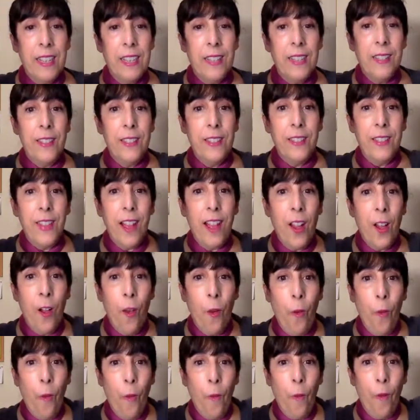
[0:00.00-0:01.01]

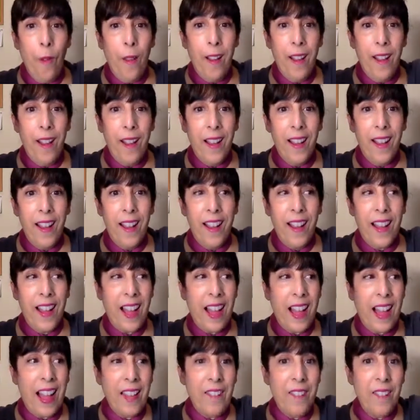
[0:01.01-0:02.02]
So
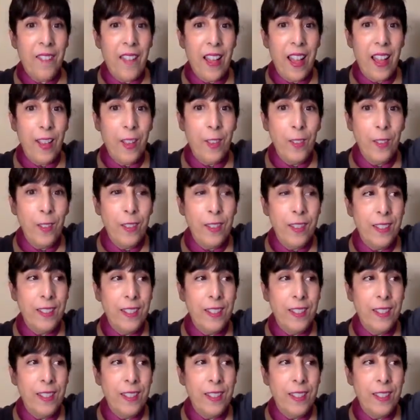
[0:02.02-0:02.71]
I found